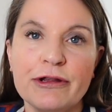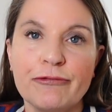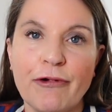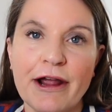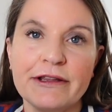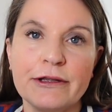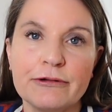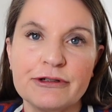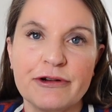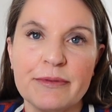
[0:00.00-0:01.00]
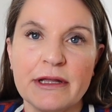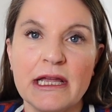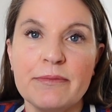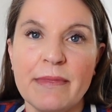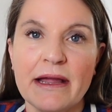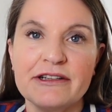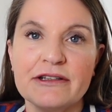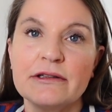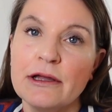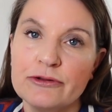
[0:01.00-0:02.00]
you're writing your script,
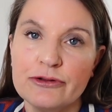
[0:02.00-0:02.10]
imagine